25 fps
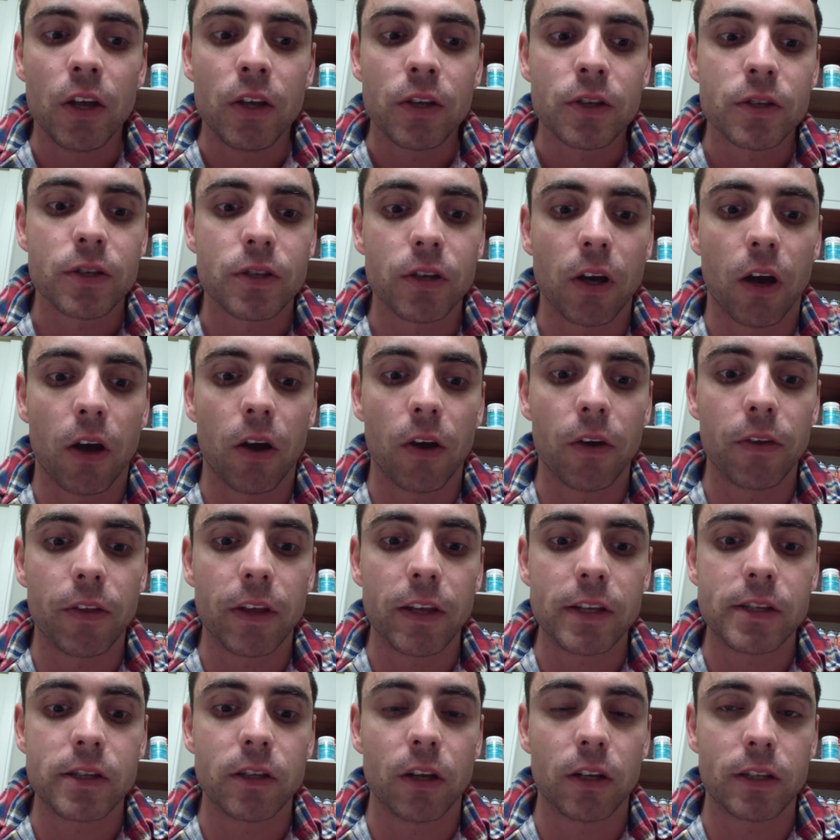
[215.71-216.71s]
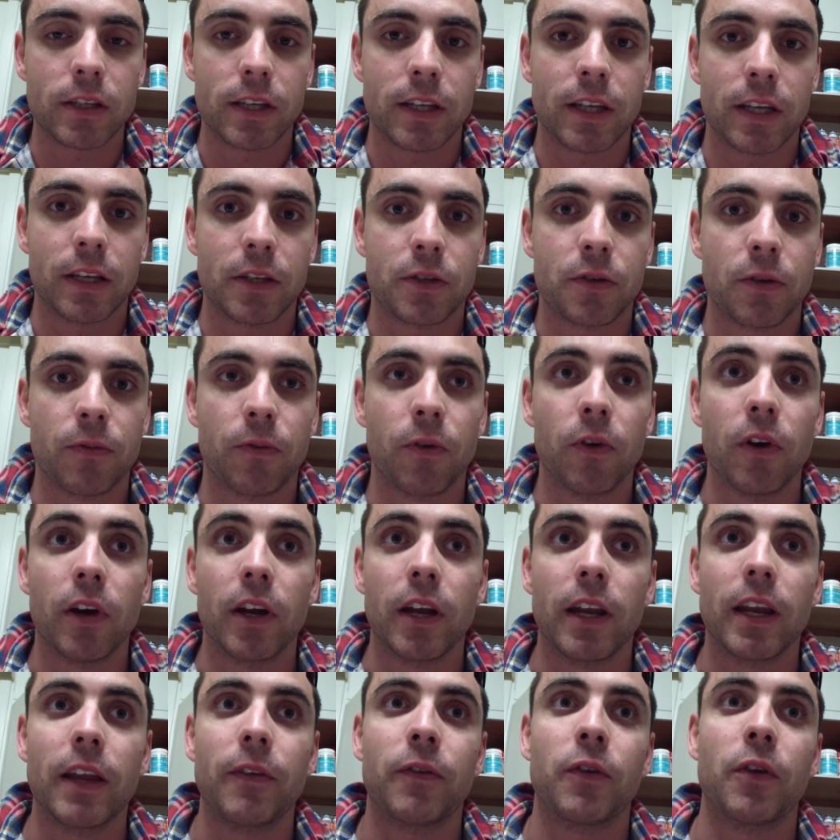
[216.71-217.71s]
So there's lots of things to
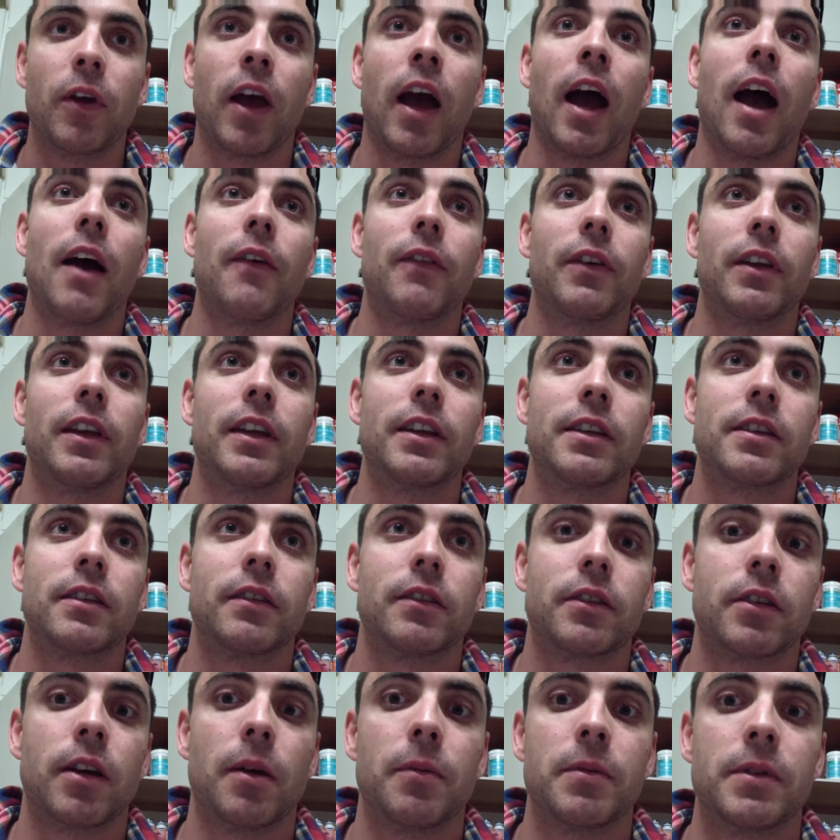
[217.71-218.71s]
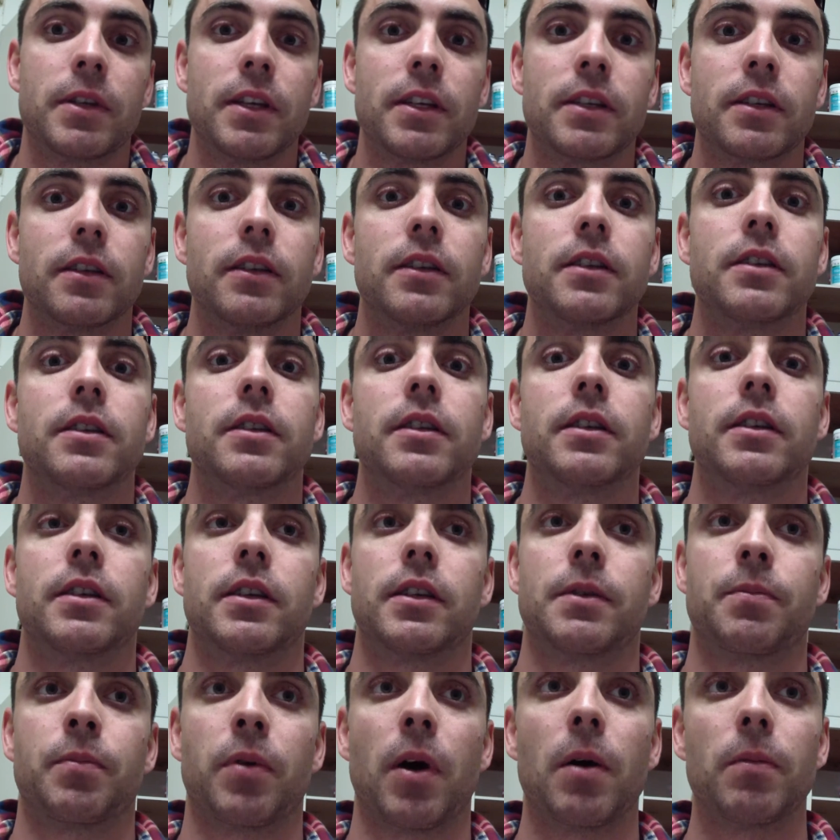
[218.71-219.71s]
avoid. And if you have an insulin type resistance, this
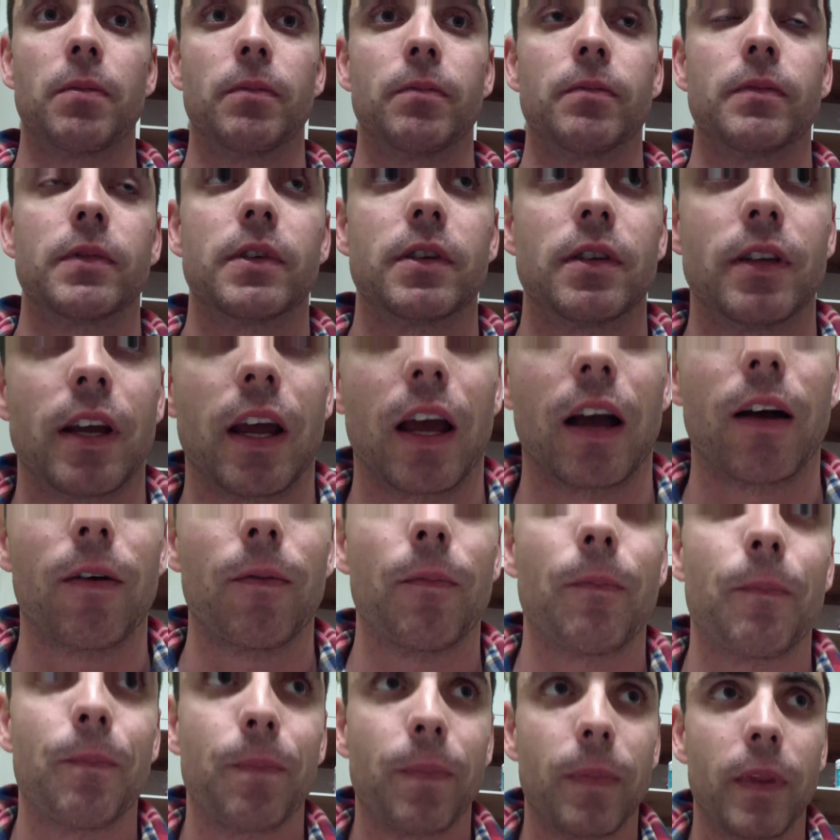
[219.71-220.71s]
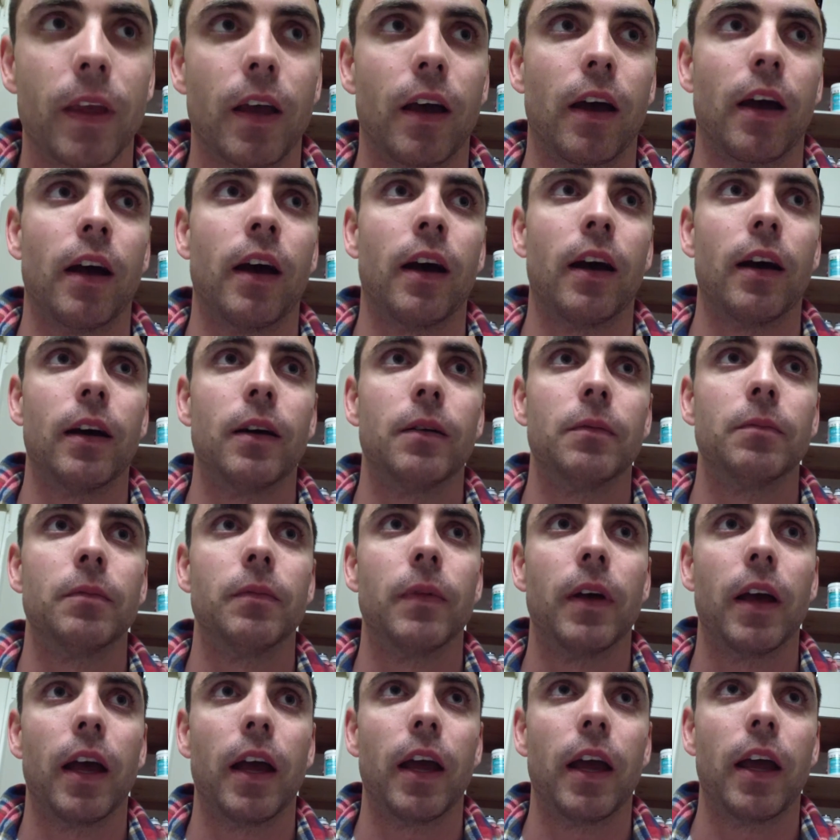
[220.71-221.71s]
is problems. Now,
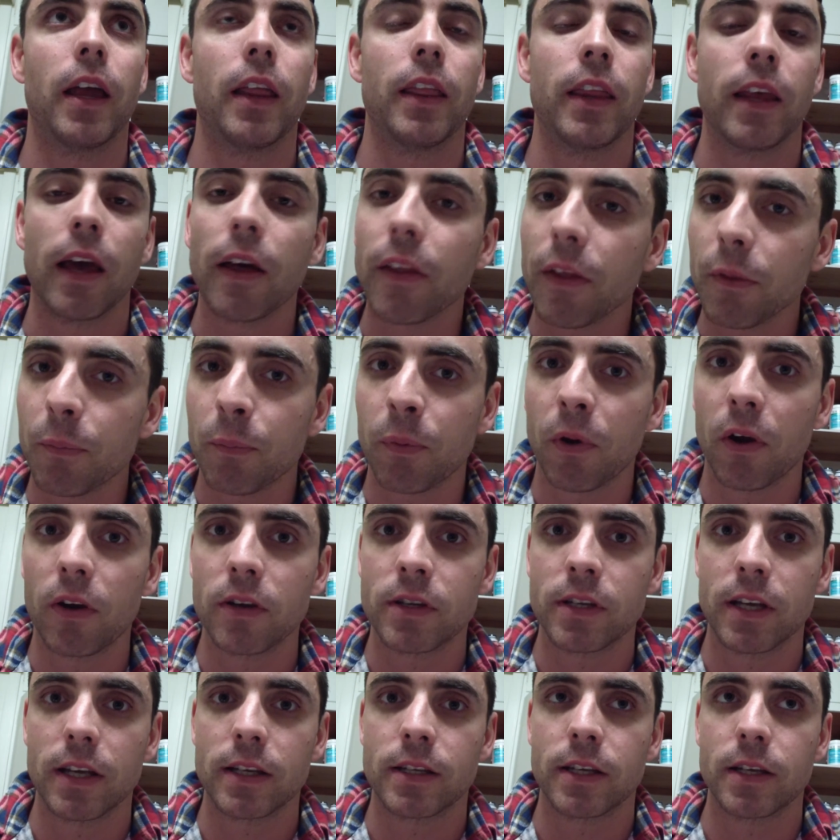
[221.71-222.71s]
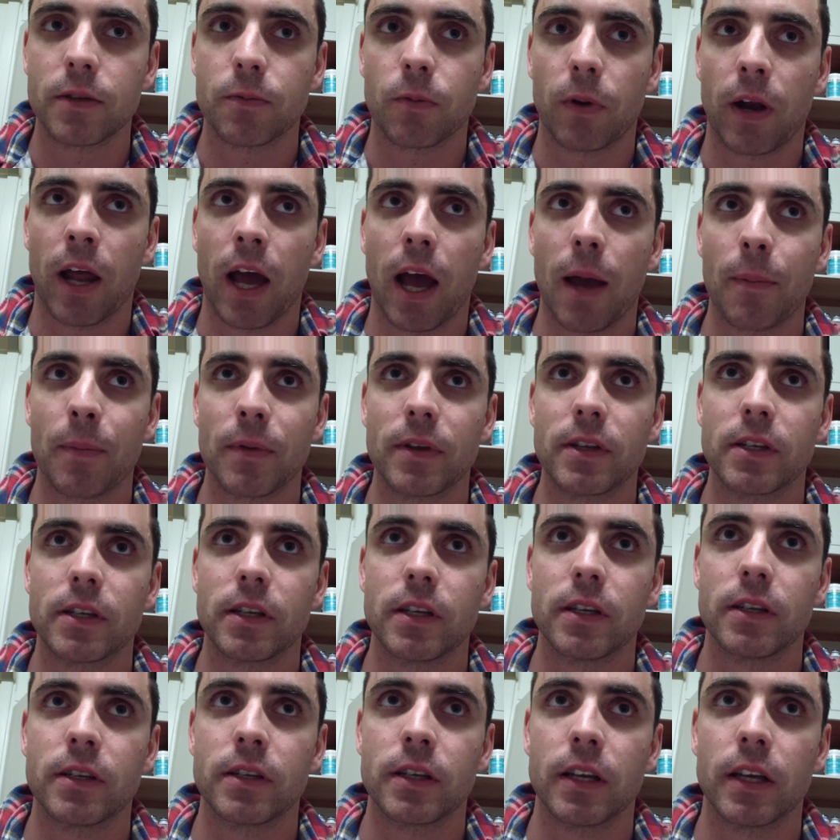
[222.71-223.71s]
and the other process is what happens
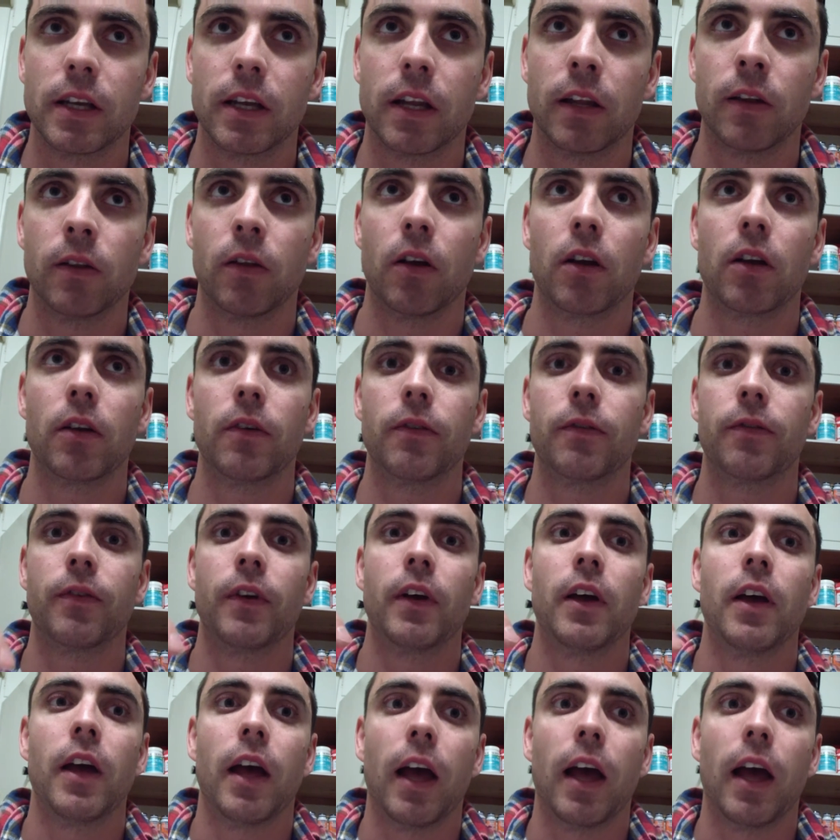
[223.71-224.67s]
is that a lot of,